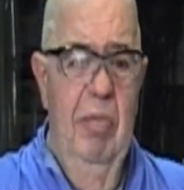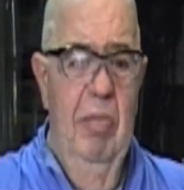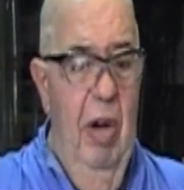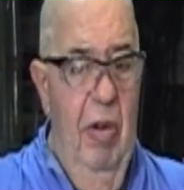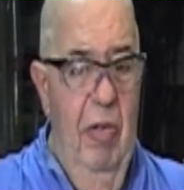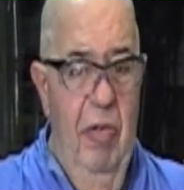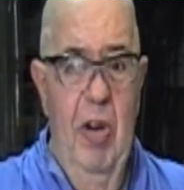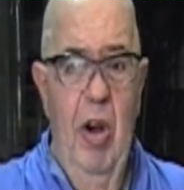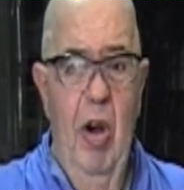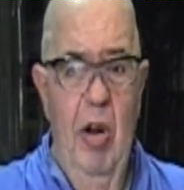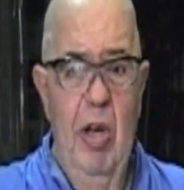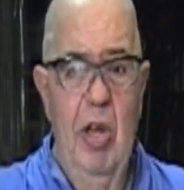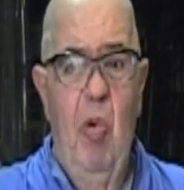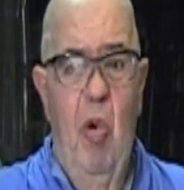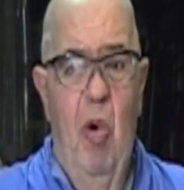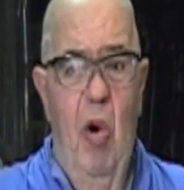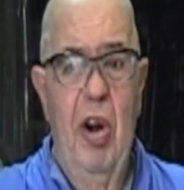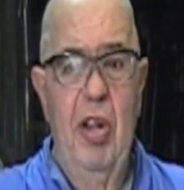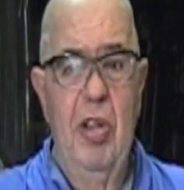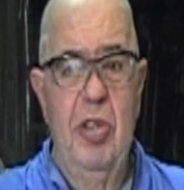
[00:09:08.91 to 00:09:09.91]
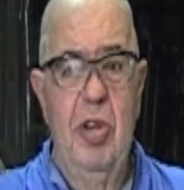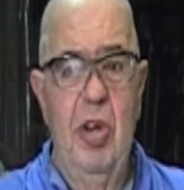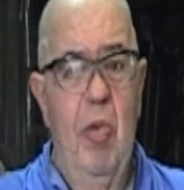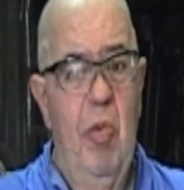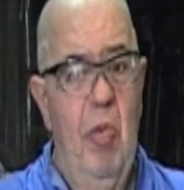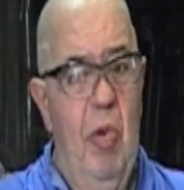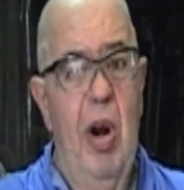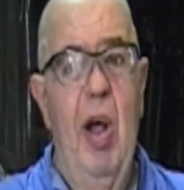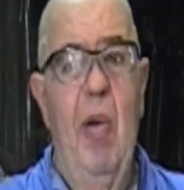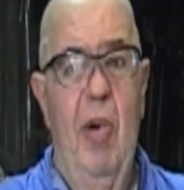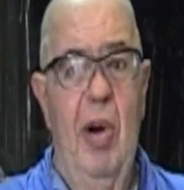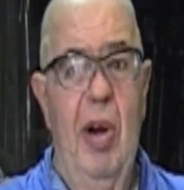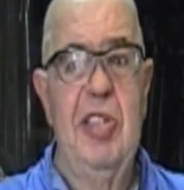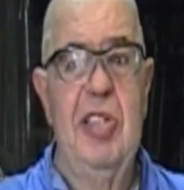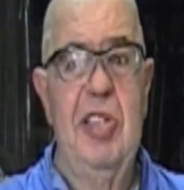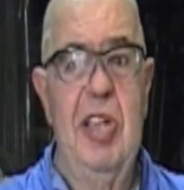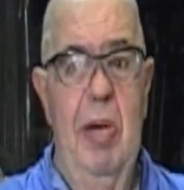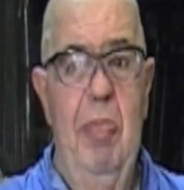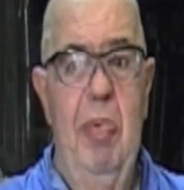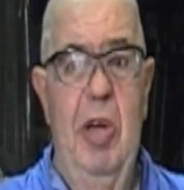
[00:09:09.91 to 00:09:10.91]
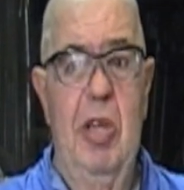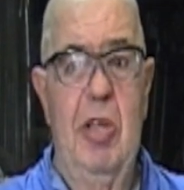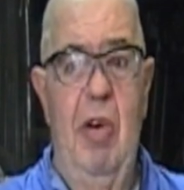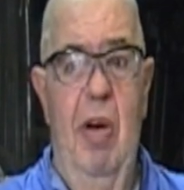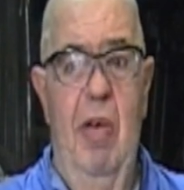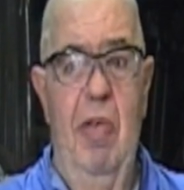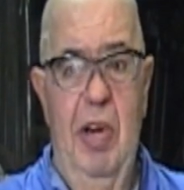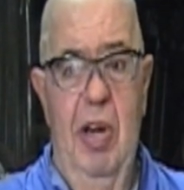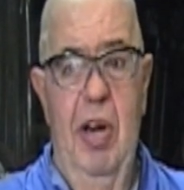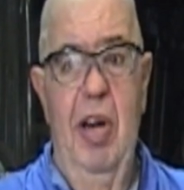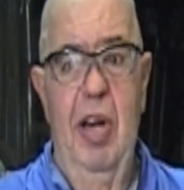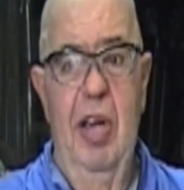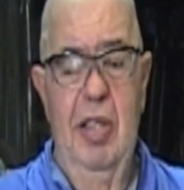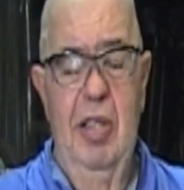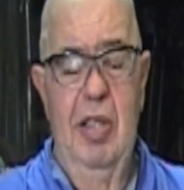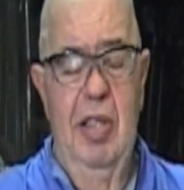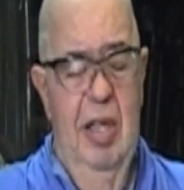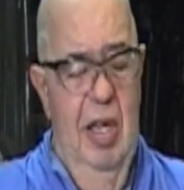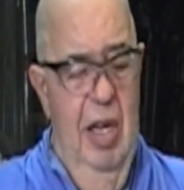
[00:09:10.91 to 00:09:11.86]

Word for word: But if you go underwater and turn word, I want to see a picture of it, all right?